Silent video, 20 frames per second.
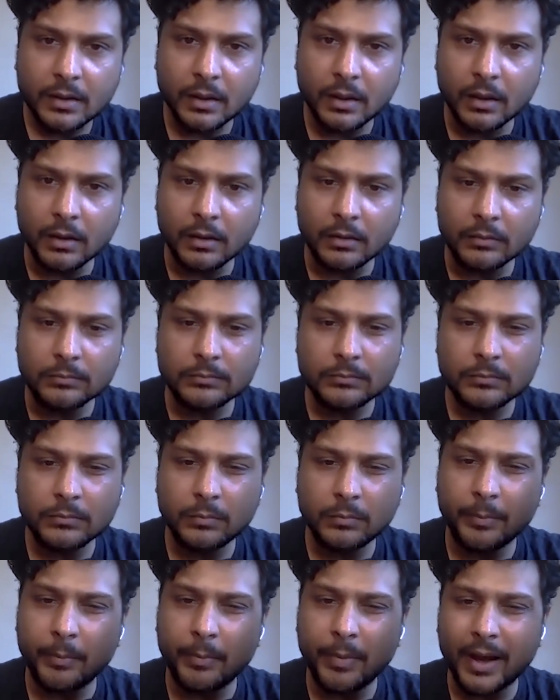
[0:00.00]
Uh,
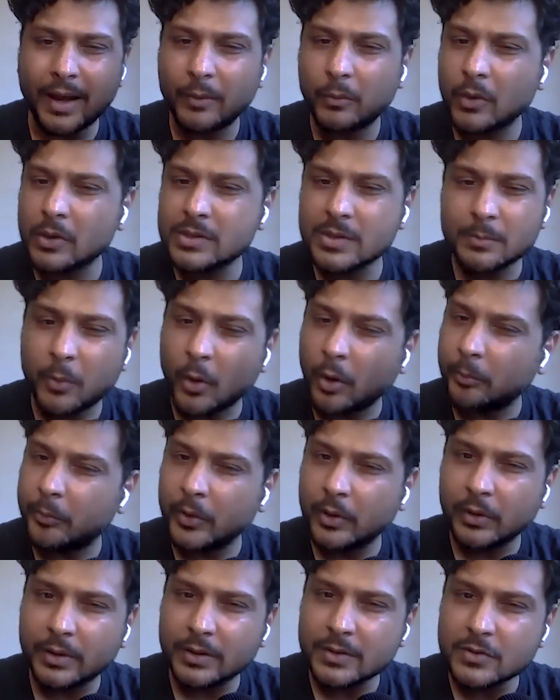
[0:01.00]
I wasn't
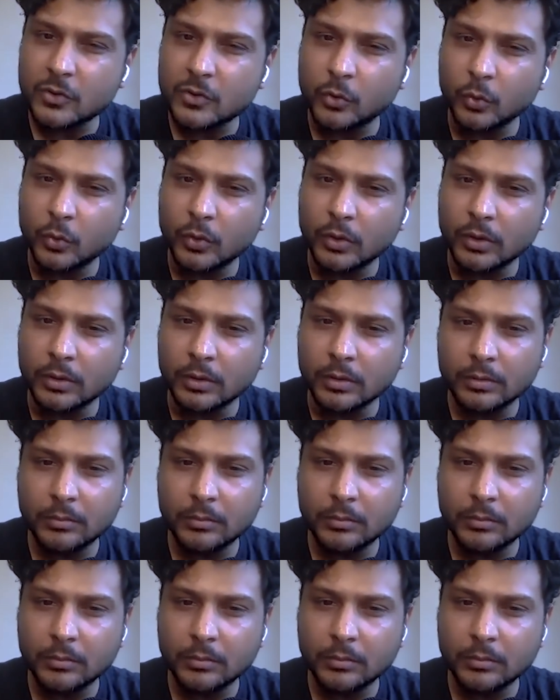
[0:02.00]
popular in school.